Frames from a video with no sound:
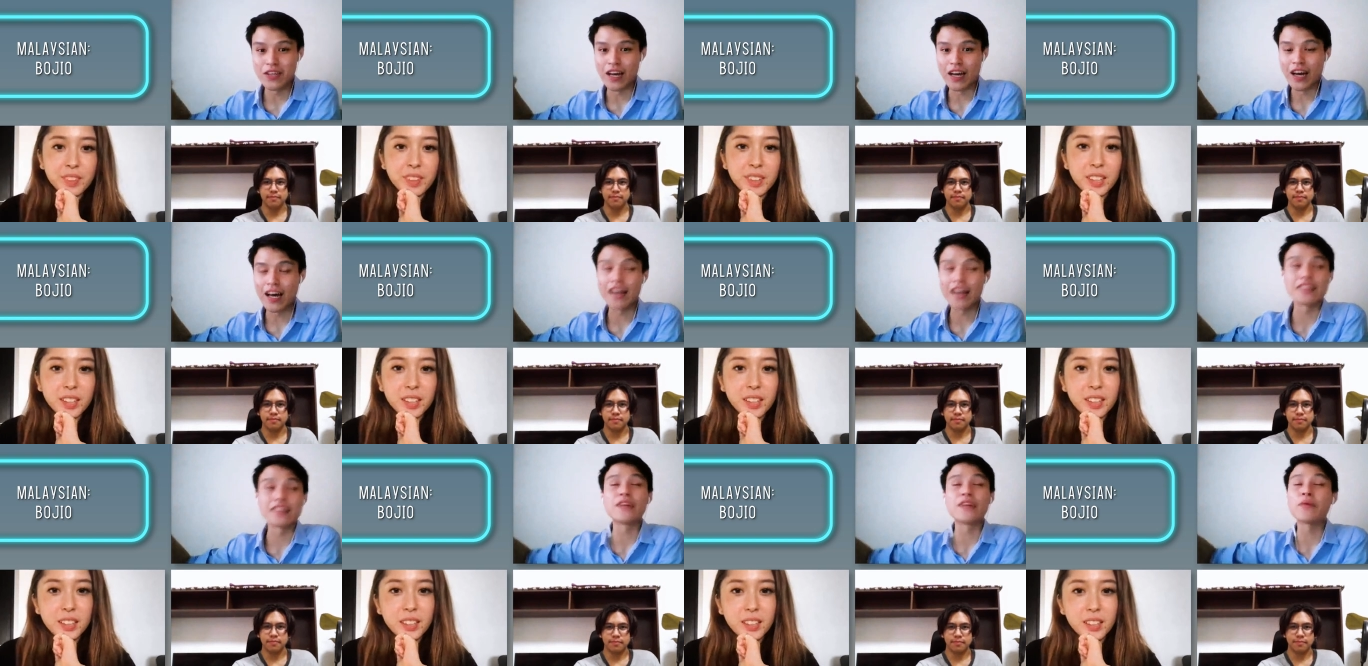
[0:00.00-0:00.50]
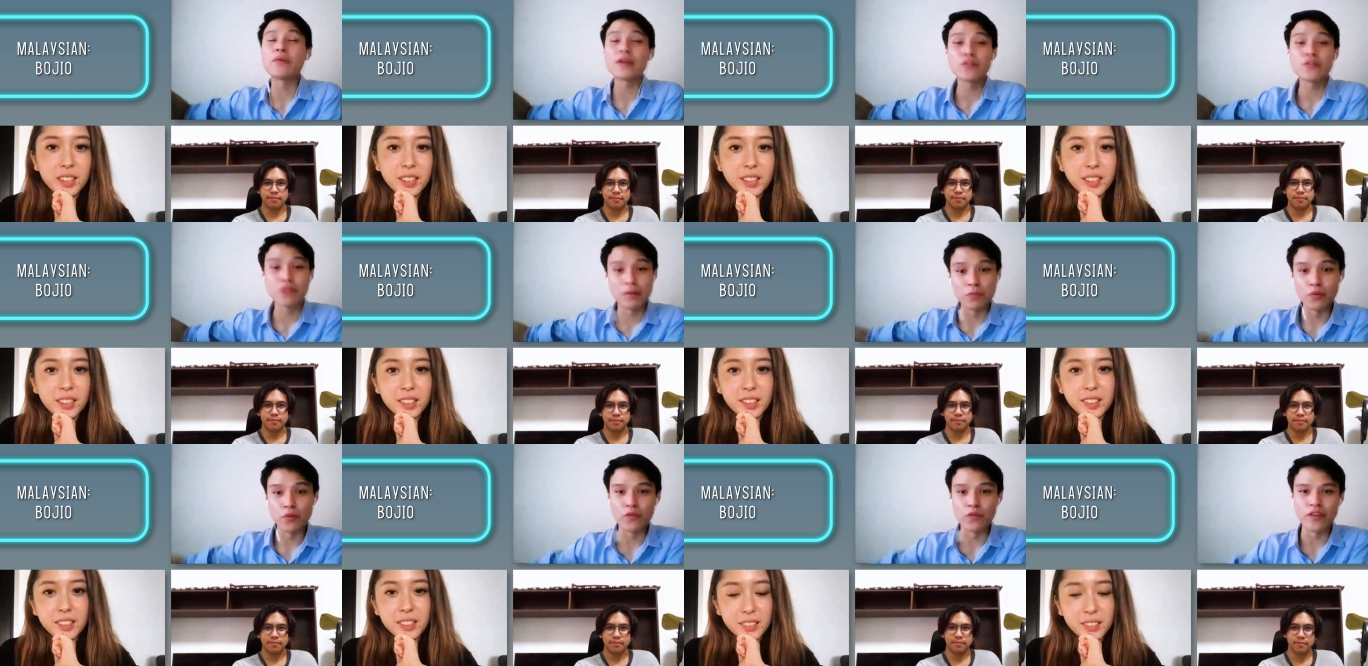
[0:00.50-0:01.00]
Speaker 1: uh, they went
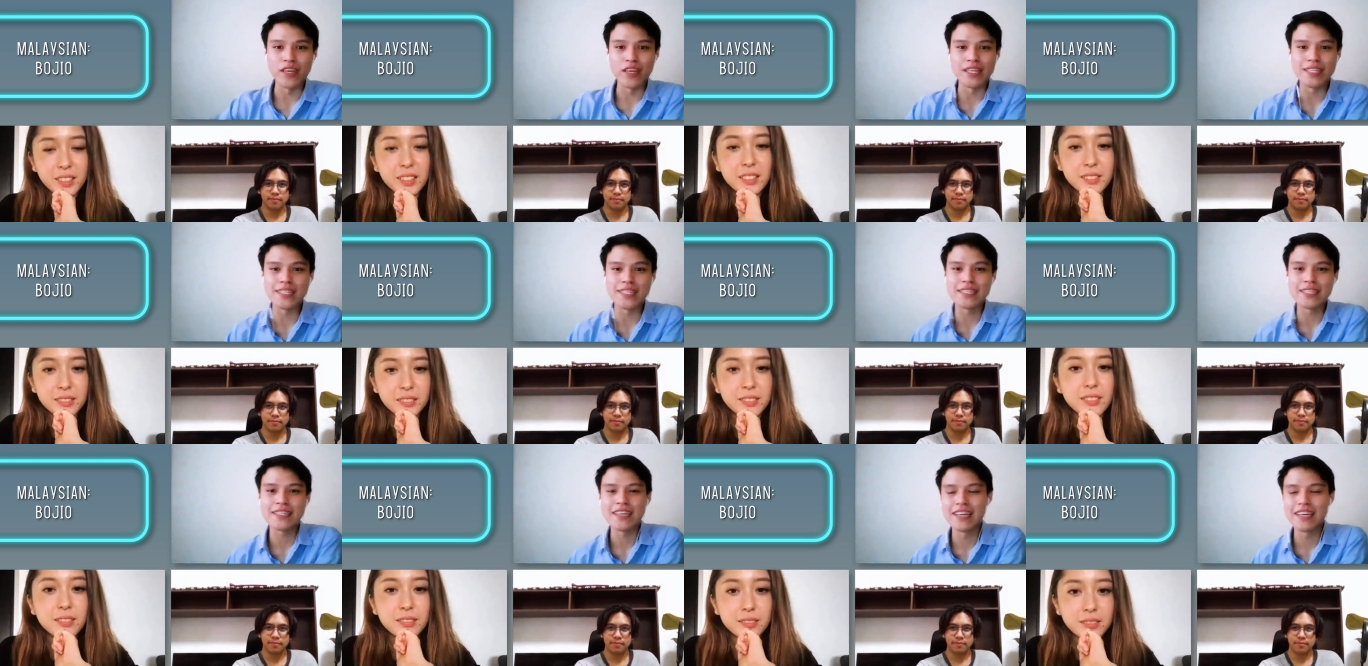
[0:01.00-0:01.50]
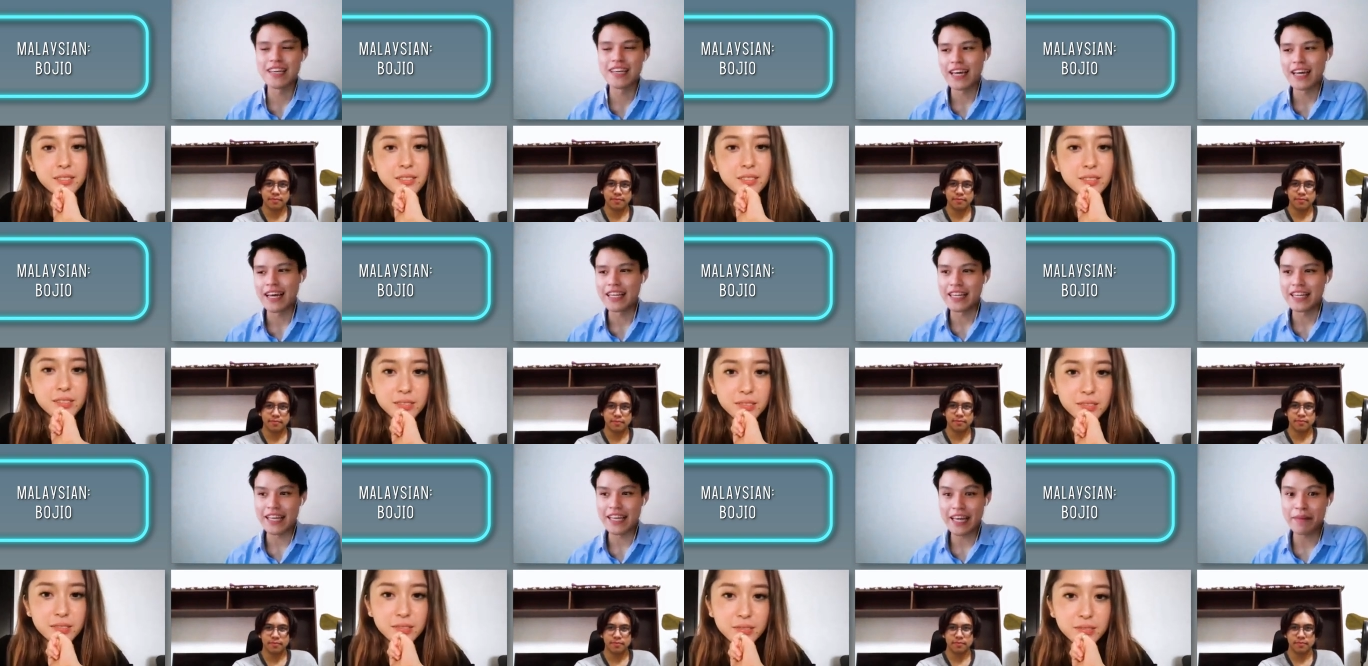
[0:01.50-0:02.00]
to the movies
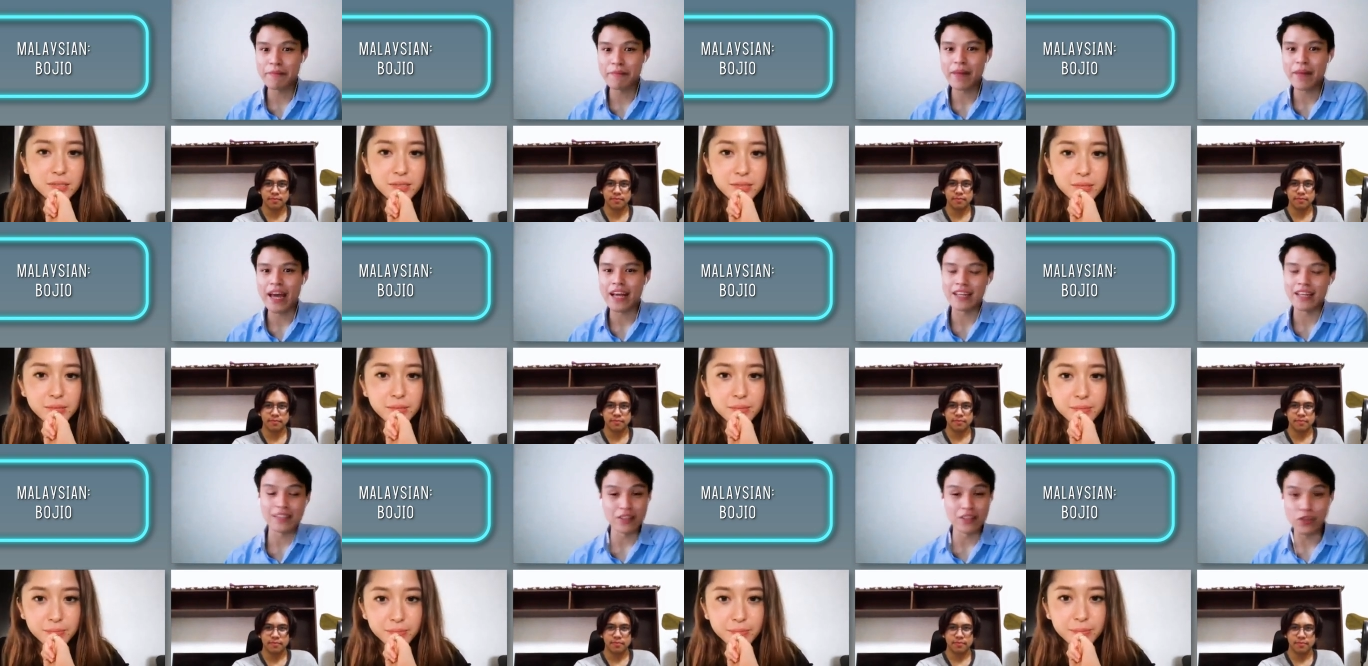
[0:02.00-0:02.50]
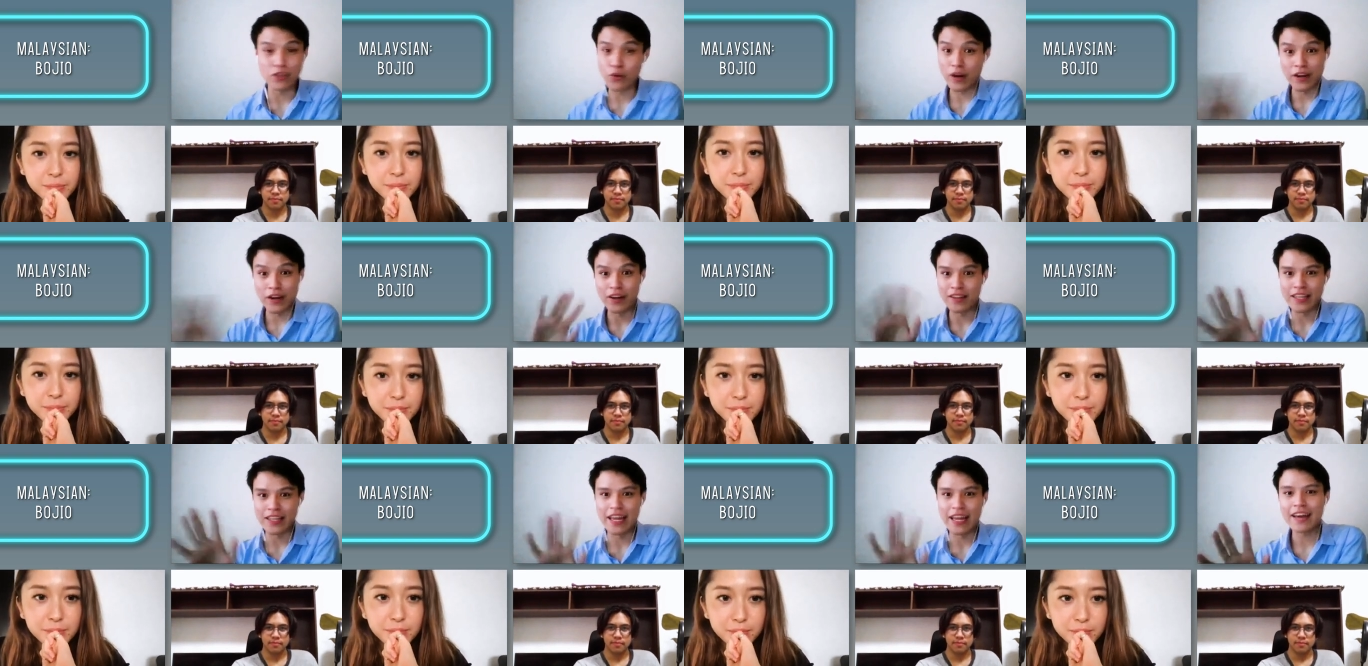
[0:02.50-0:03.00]
and they came back, you
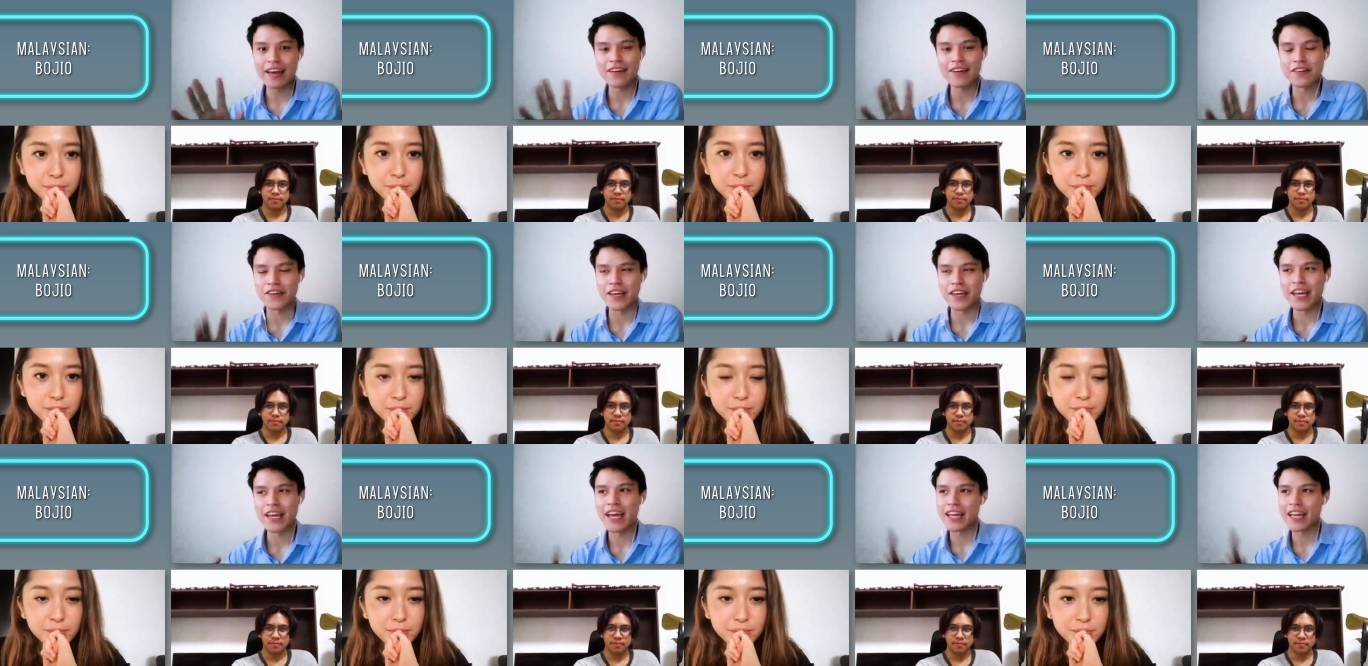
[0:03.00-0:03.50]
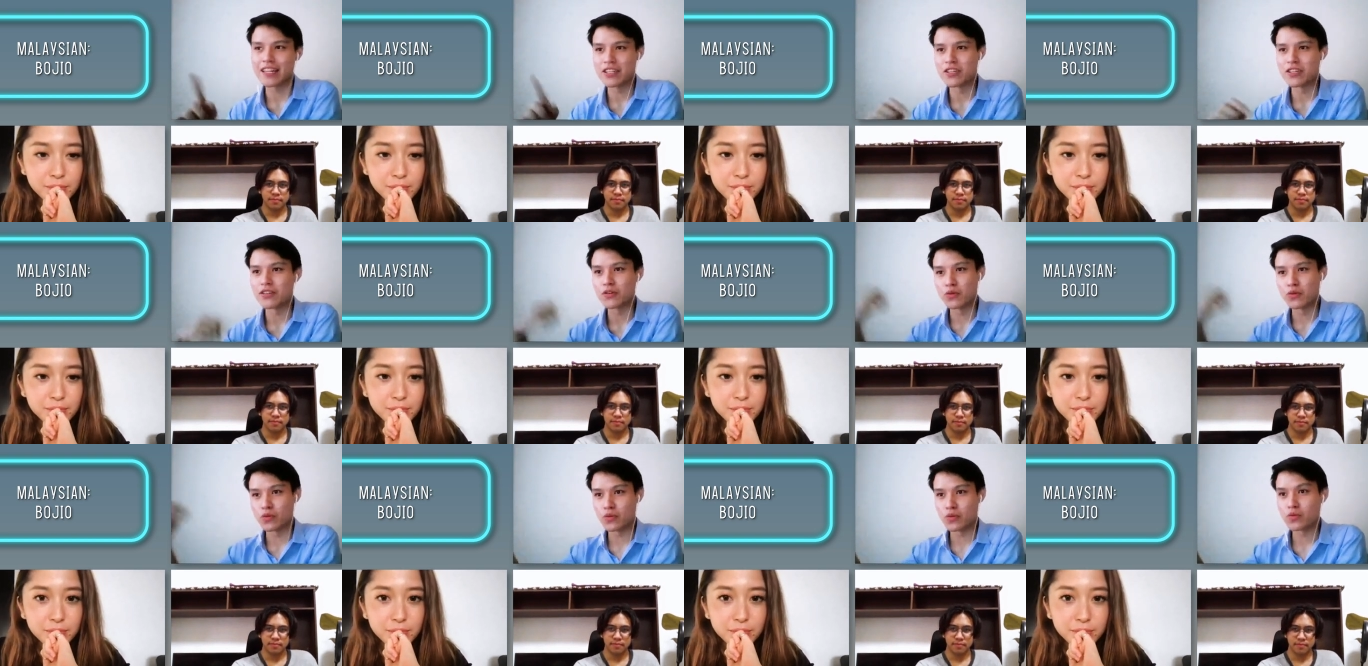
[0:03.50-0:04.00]
are not there, okay, and
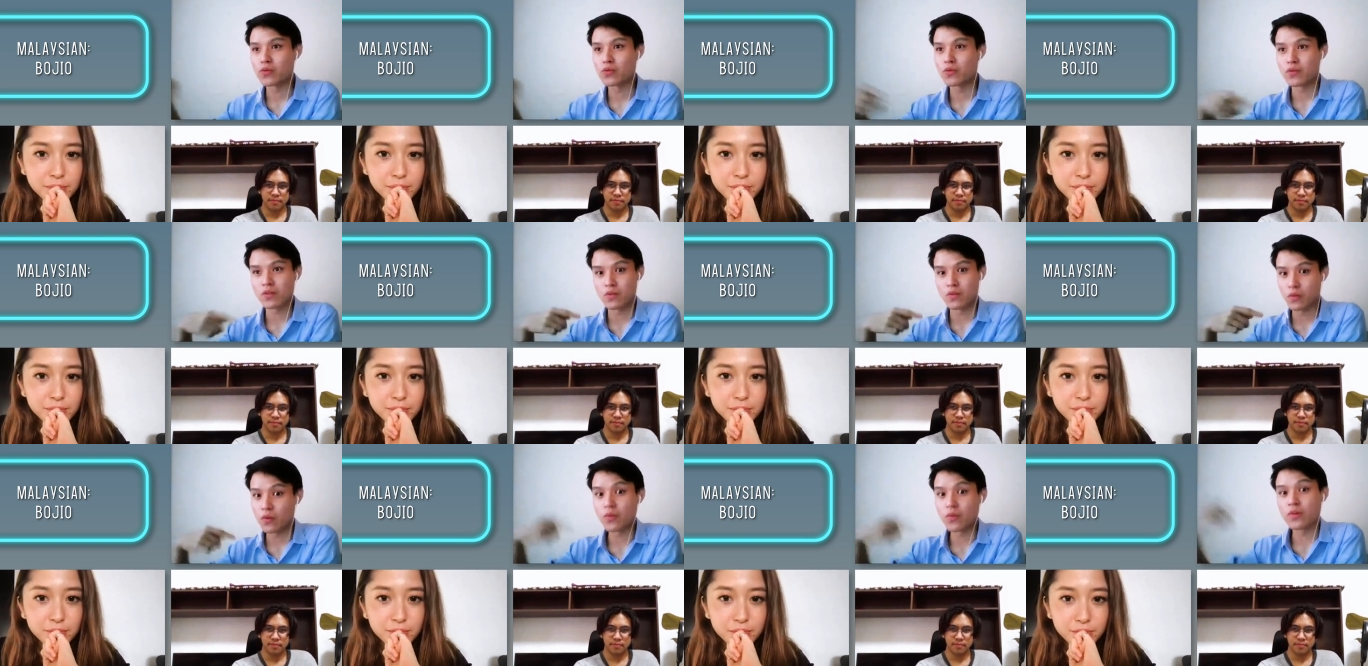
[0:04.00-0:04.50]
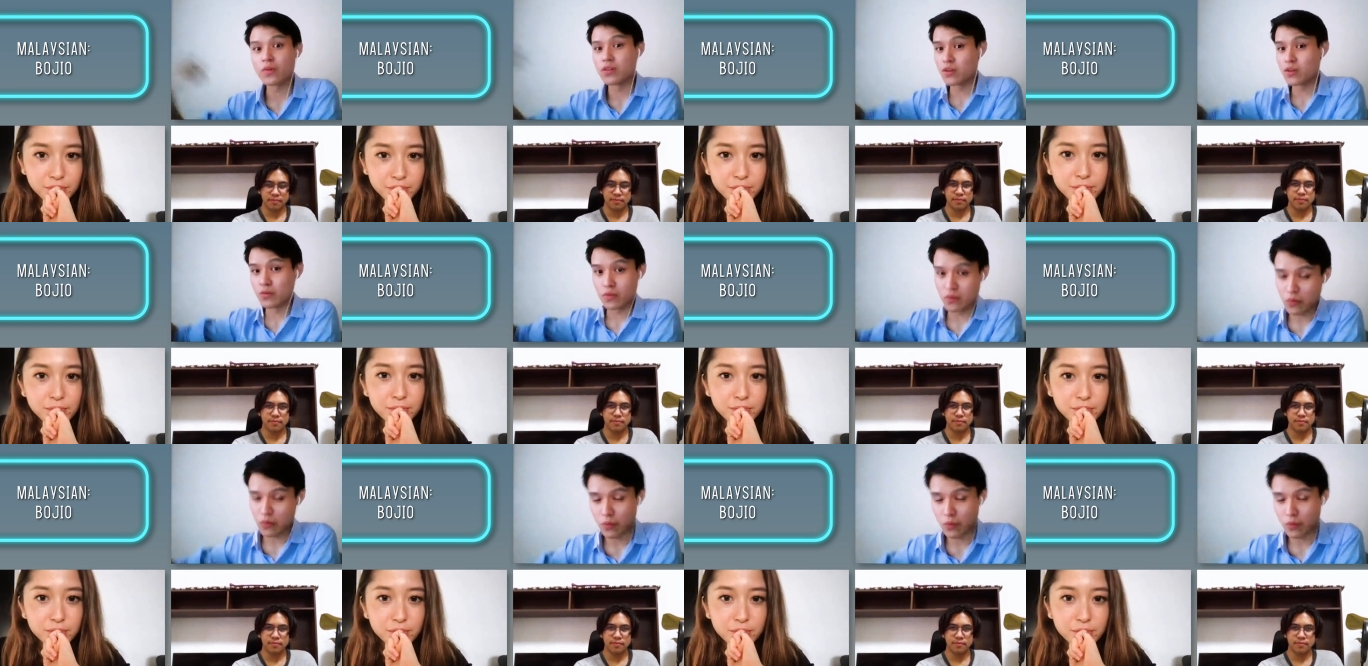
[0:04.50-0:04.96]
you you